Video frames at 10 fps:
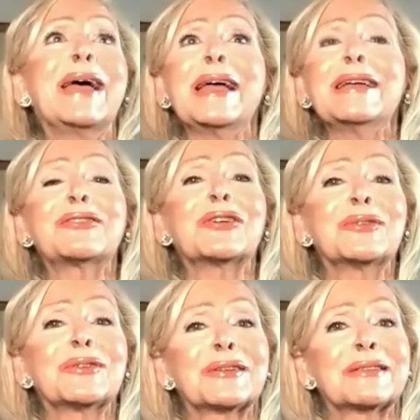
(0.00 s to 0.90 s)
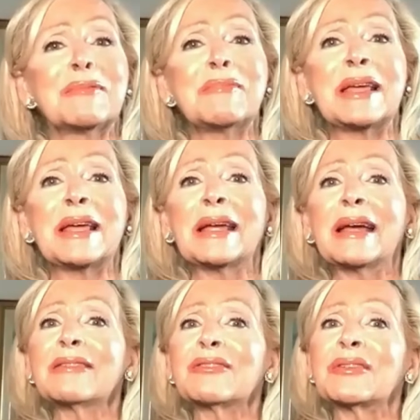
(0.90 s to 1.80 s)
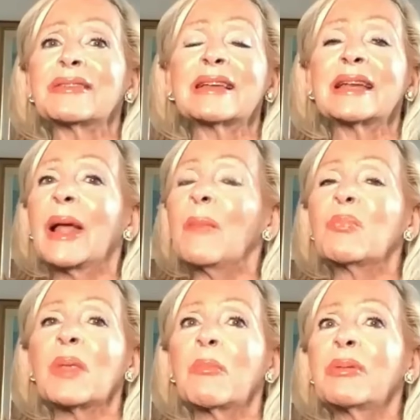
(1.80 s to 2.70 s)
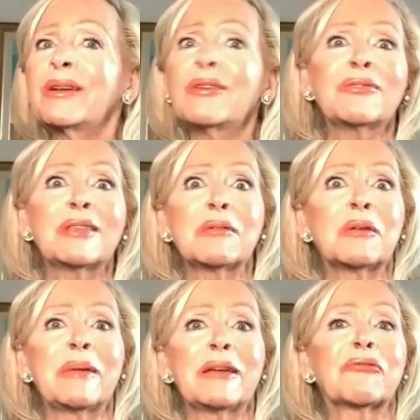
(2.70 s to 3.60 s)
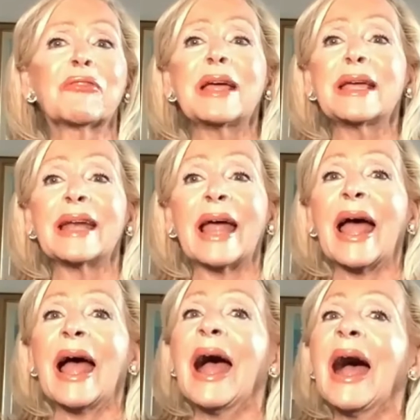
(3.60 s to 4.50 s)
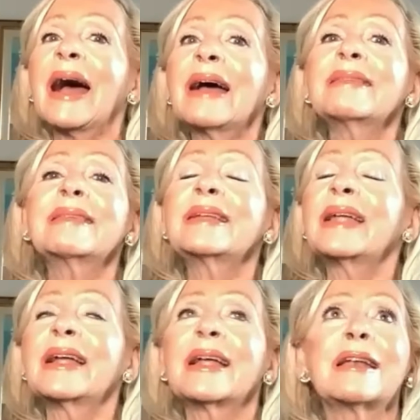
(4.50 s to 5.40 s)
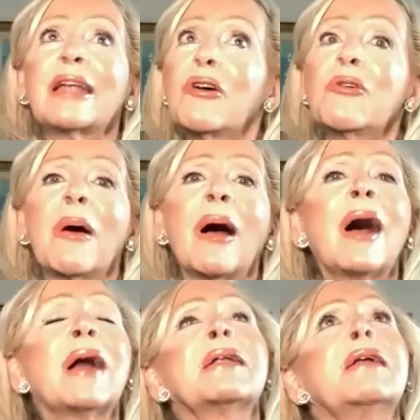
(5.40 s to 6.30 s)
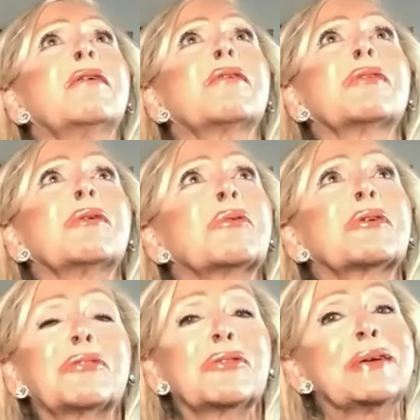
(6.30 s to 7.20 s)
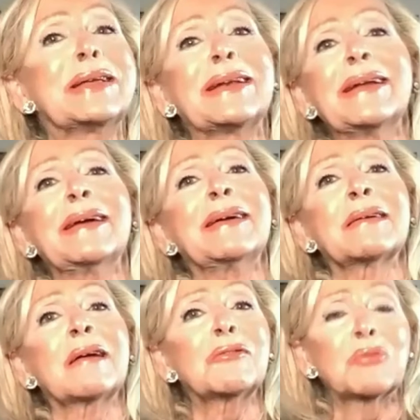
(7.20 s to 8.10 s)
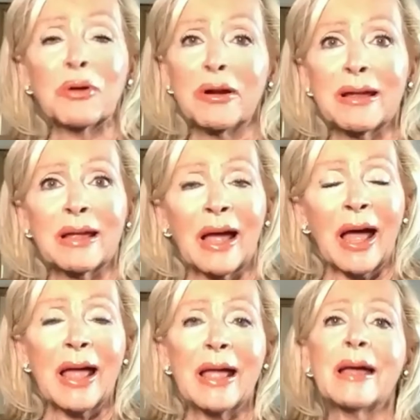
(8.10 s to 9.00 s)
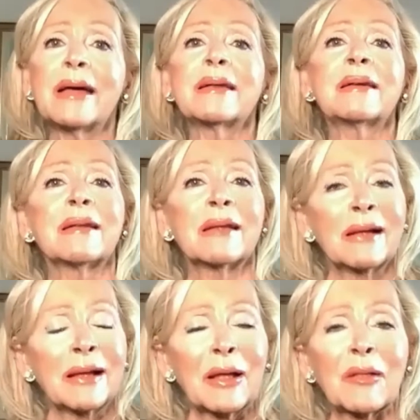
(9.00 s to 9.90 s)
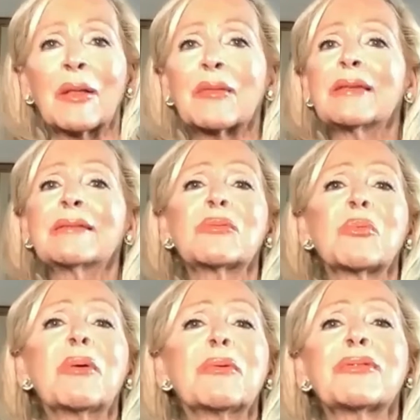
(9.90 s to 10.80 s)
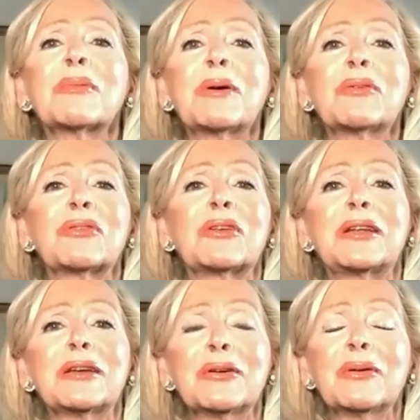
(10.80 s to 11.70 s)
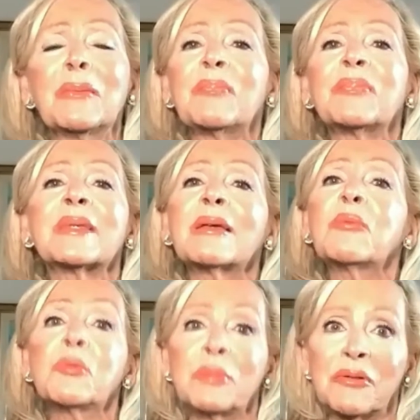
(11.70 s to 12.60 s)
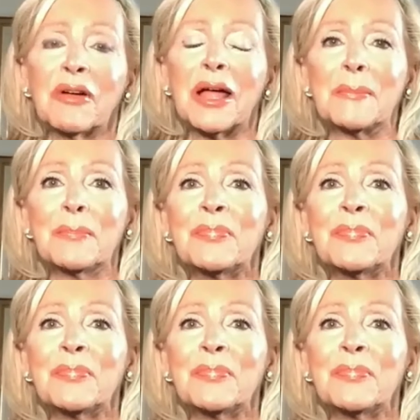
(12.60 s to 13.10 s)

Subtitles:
intern looked at me and she said, you don't seem to be afraid. I said, no, I know that we're doing God's work and this is what we're supposed to do and we'll be fine.